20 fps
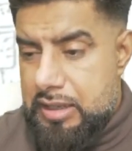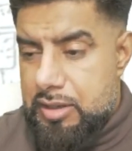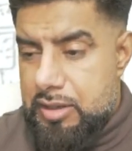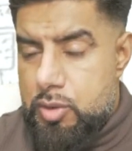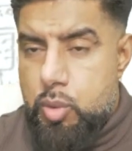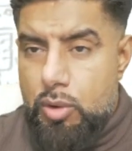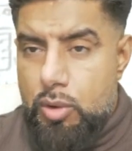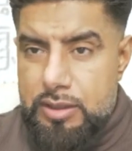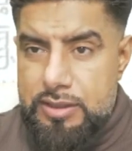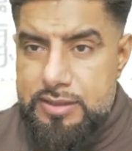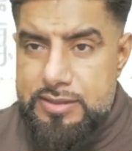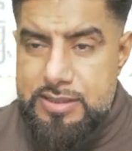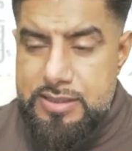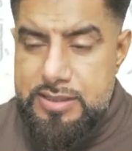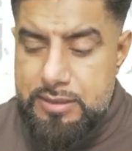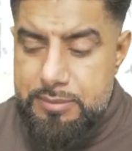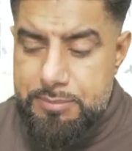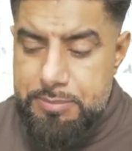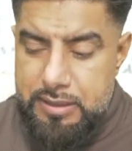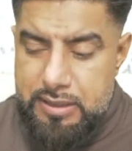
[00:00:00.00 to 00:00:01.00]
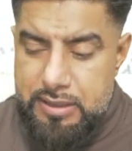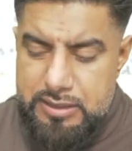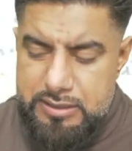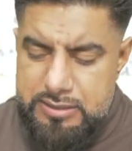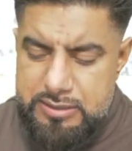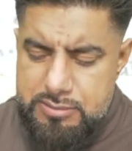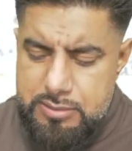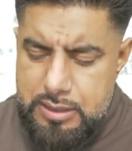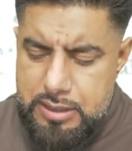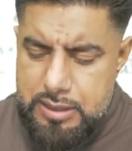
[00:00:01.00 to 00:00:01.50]
quality. But
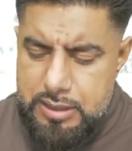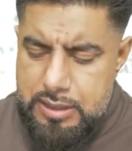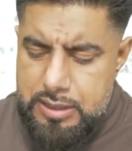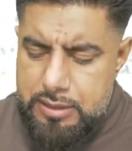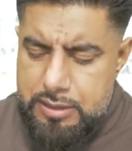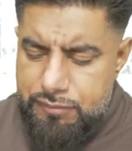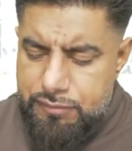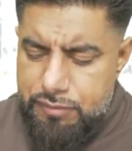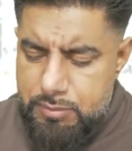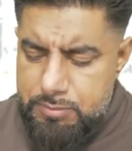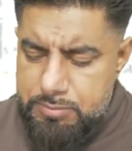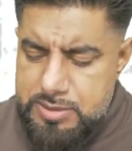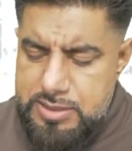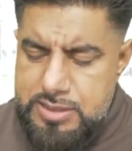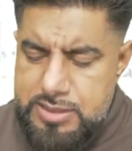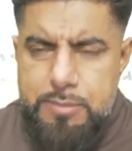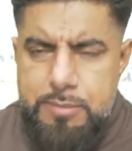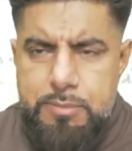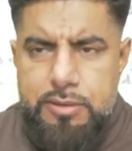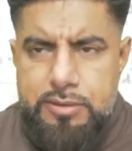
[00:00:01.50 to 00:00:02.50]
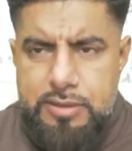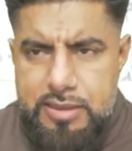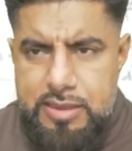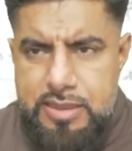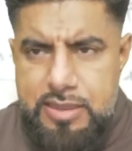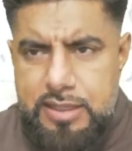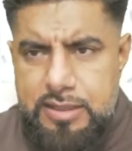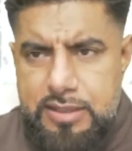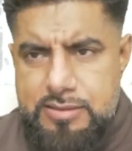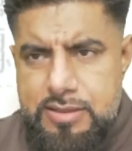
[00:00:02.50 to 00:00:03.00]
I, from some other
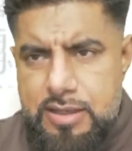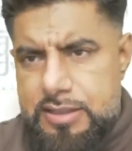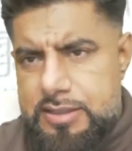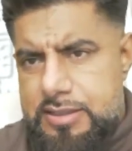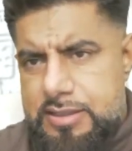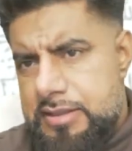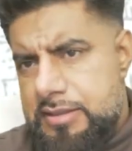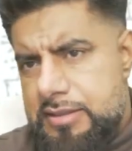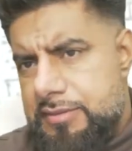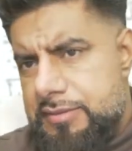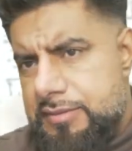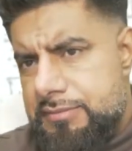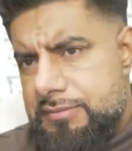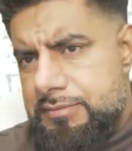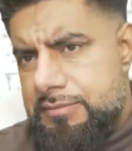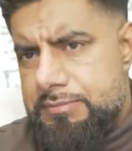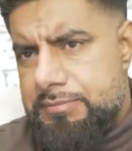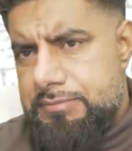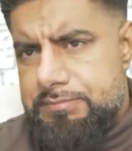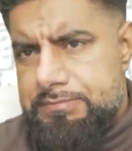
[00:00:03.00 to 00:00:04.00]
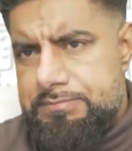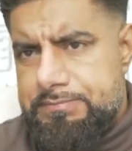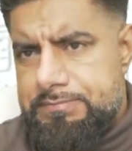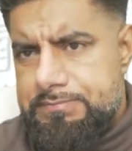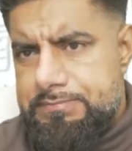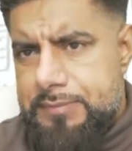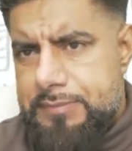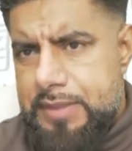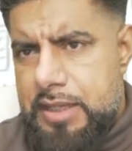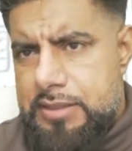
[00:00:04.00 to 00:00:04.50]
things, I didn't
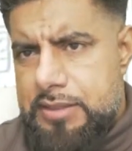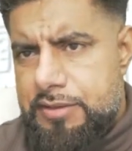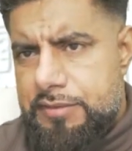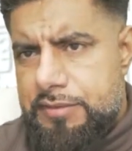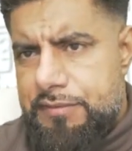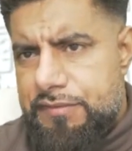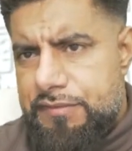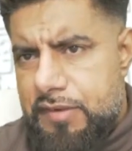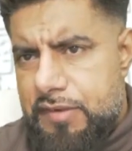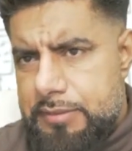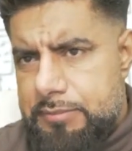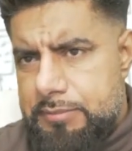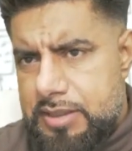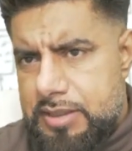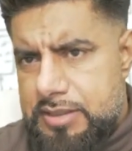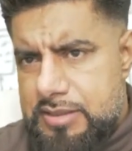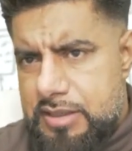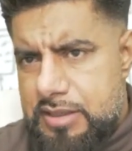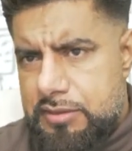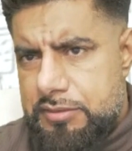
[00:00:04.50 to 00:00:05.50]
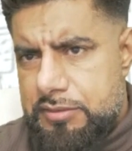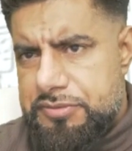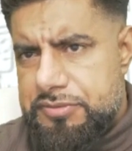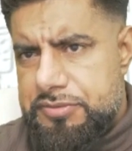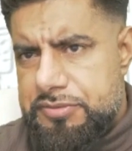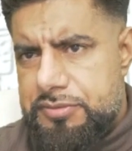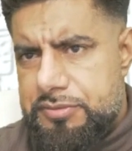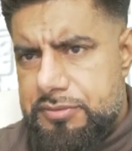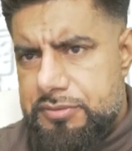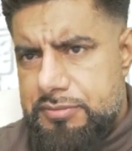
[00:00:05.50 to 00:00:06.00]
find
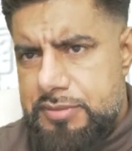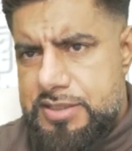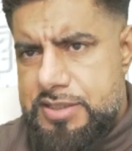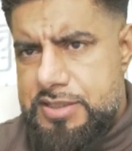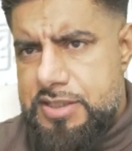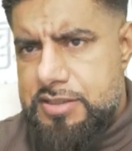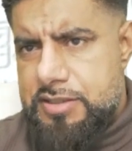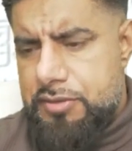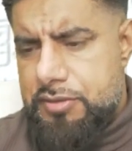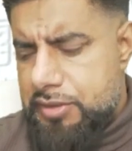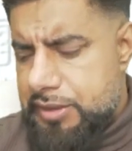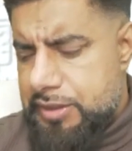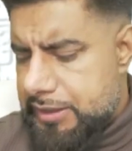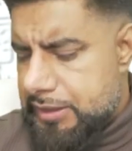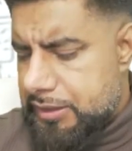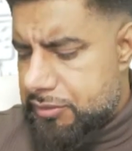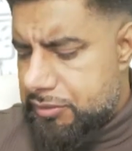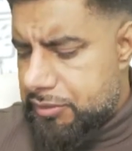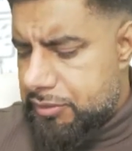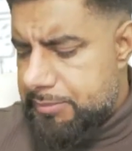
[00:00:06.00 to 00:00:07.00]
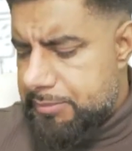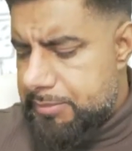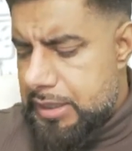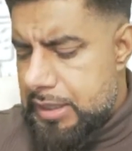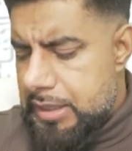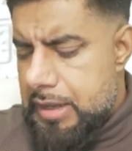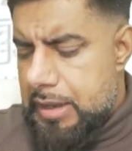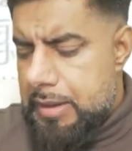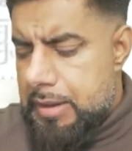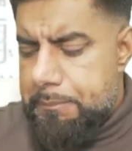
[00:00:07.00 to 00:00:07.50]
myself necessarily in agreement.
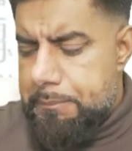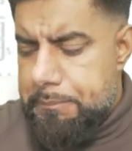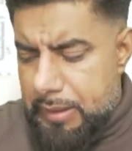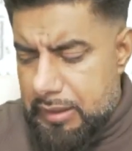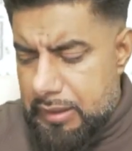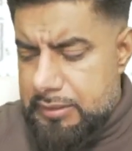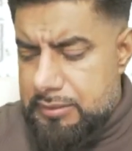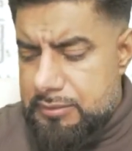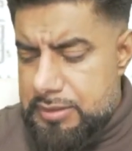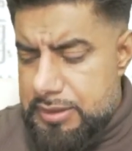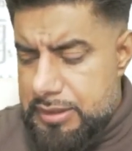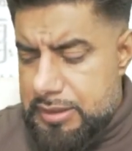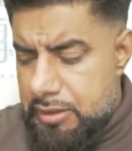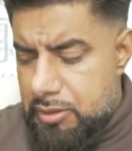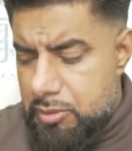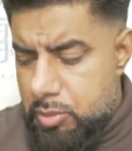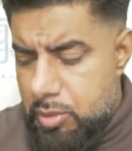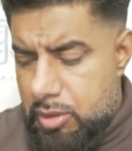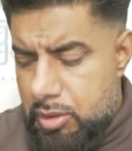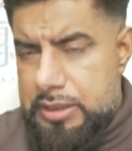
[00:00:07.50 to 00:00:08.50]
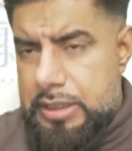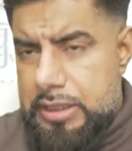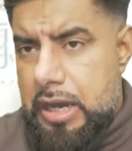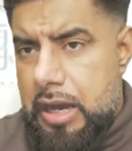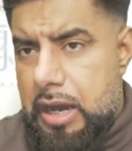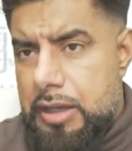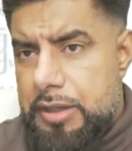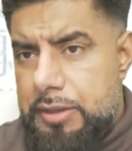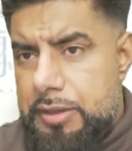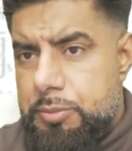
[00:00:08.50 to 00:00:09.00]
But you know what?
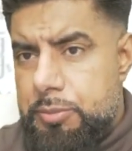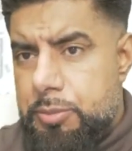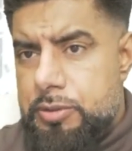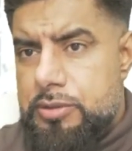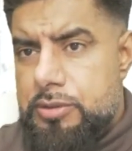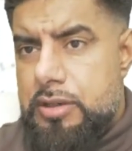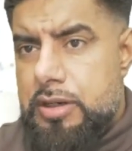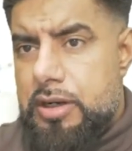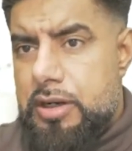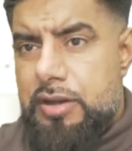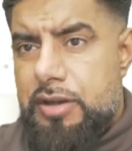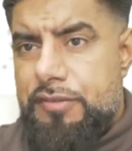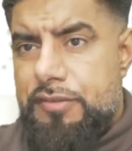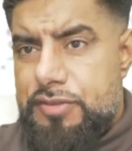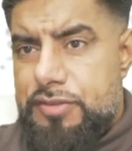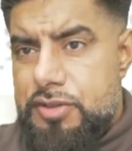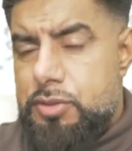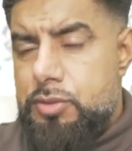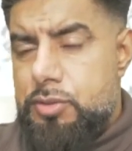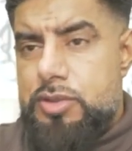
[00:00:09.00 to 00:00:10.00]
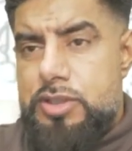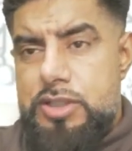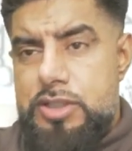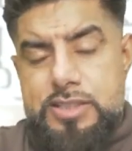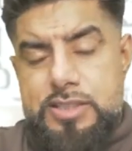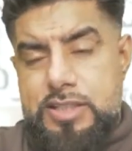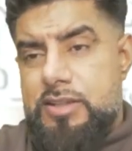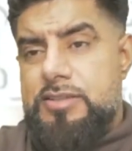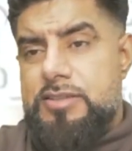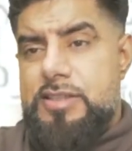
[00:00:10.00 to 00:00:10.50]
I would love to
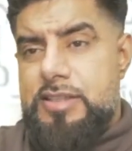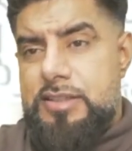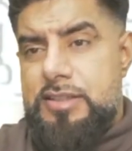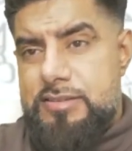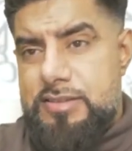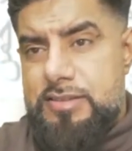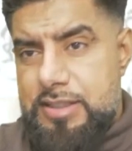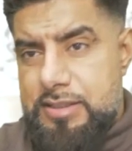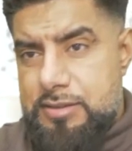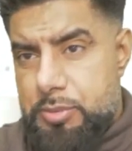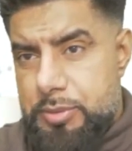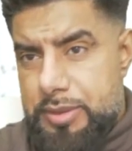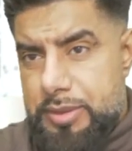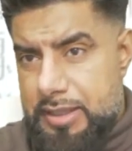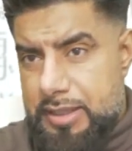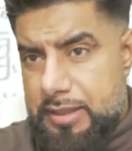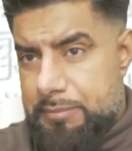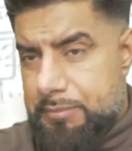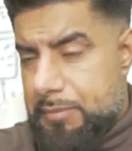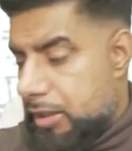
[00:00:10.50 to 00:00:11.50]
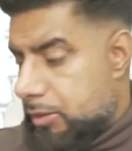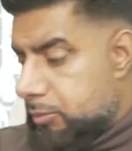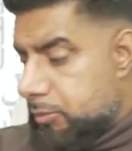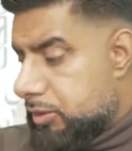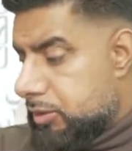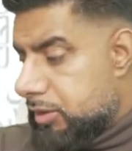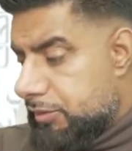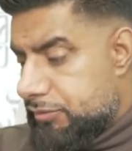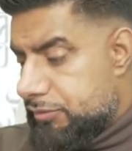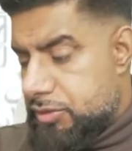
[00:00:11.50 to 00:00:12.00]
discuss these things with him. I
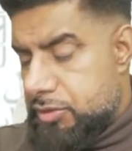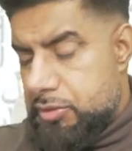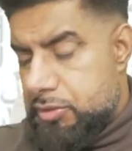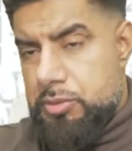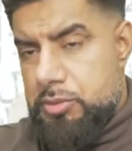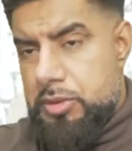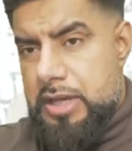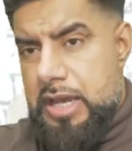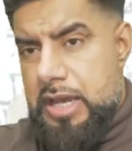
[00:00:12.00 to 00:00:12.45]
would love to.